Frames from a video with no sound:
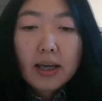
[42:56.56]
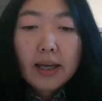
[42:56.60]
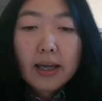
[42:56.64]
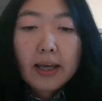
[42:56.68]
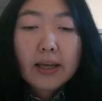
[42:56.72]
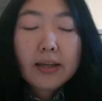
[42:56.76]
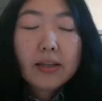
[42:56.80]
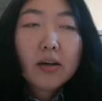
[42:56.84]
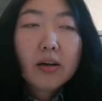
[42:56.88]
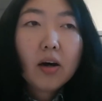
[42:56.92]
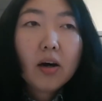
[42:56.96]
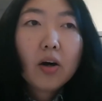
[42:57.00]

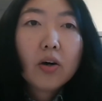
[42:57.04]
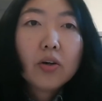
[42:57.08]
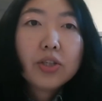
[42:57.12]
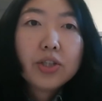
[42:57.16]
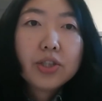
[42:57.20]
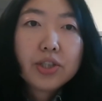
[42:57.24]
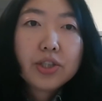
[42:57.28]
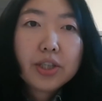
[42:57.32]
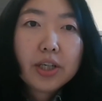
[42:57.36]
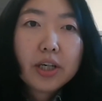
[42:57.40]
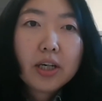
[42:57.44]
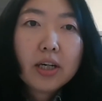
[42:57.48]
And all
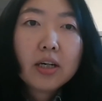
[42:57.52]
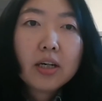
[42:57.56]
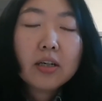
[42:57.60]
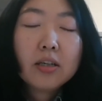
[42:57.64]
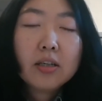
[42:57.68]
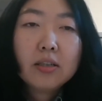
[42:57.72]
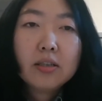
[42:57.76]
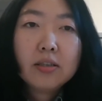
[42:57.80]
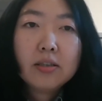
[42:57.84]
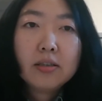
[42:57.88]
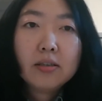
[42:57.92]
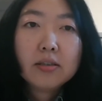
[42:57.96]

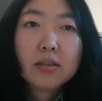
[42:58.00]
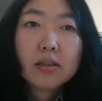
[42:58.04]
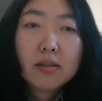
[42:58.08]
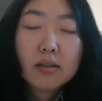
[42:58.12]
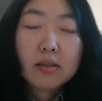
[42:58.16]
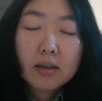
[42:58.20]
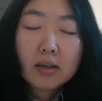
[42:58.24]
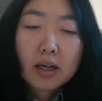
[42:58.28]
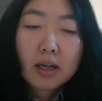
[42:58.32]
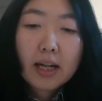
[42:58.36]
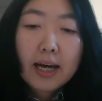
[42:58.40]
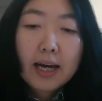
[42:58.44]
shared
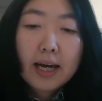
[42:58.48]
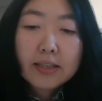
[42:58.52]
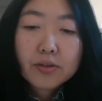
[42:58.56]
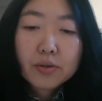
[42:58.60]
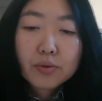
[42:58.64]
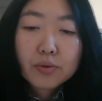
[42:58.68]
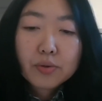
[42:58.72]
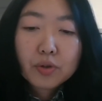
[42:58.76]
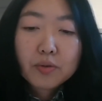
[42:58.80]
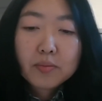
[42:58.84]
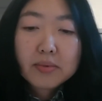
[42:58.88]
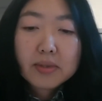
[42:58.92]

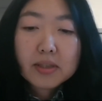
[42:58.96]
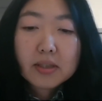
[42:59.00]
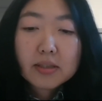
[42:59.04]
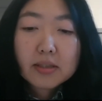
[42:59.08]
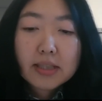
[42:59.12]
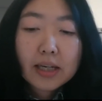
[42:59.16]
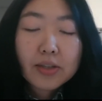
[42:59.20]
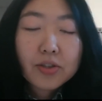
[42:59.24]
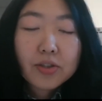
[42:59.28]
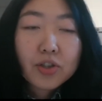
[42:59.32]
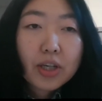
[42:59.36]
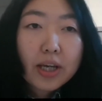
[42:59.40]
classrooms,
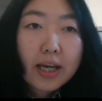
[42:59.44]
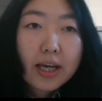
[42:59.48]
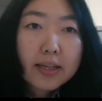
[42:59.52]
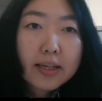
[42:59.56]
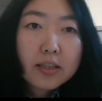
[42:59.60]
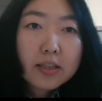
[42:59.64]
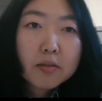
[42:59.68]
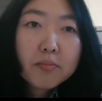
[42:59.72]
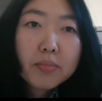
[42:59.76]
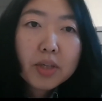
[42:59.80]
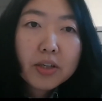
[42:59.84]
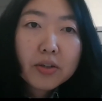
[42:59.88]
such
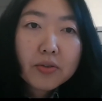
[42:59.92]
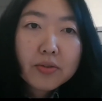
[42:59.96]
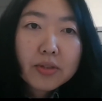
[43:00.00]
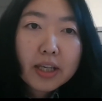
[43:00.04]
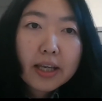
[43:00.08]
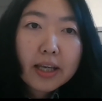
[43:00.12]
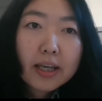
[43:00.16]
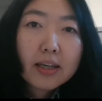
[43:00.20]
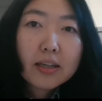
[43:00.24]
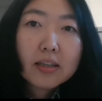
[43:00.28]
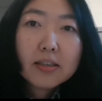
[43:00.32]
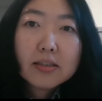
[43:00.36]
as
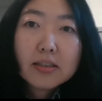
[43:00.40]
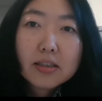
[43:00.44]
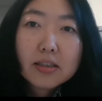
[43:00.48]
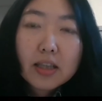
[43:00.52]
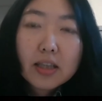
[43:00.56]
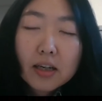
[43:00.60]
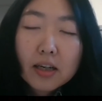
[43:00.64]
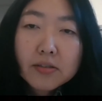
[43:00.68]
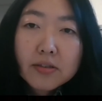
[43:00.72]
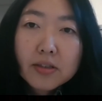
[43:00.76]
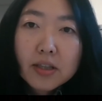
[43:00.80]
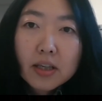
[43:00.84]
music,
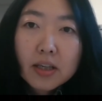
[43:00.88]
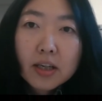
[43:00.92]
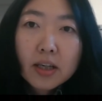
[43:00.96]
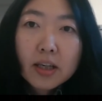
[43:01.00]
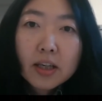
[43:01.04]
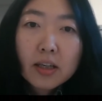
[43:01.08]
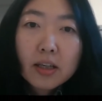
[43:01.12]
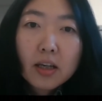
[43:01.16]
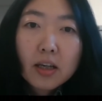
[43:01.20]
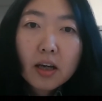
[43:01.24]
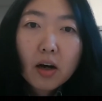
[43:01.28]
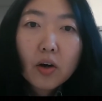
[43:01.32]

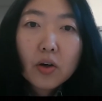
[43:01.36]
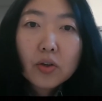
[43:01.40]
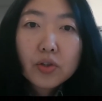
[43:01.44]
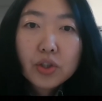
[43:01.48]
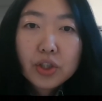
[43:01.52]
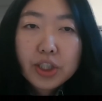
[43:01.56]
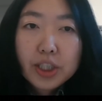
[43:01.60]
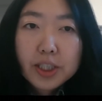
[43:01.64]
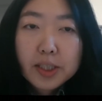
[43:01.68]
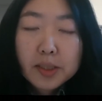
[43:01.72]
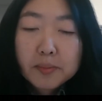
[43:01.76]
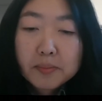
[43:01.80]
dancing, or
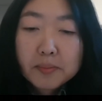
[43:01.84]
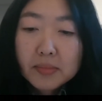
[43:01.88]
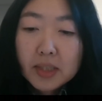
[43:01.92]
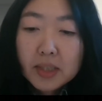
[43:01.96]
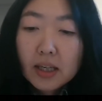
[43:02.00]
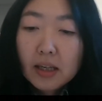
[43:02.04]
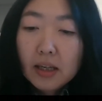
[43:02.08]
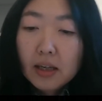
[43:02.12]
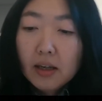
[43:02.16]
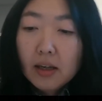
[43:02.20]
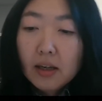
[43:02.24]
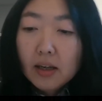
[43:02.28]
gym,
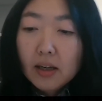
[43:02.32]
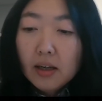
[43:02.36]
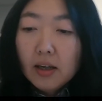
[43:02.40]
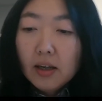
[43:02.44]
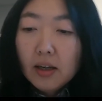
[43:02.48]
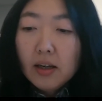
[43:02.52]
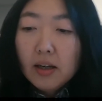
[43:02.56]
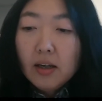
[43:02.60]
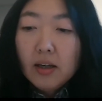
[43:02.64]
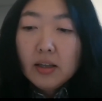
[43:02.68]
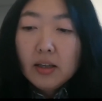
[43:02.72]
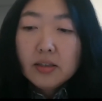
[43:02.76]

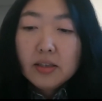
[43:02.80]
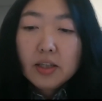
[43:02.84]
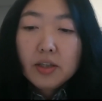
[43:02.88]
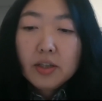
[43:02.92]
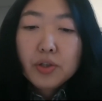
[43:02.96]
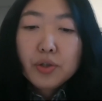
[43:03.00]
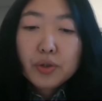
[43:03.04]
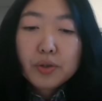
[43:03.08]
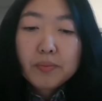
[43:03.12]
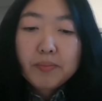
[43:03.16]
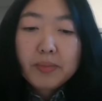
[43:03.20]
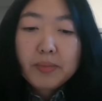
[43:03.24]
they
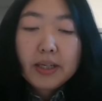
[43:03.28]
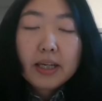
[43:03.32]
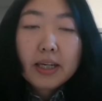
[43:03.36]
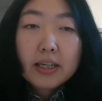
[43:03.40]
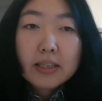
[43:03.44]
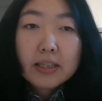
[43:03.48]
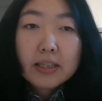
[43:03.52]
should be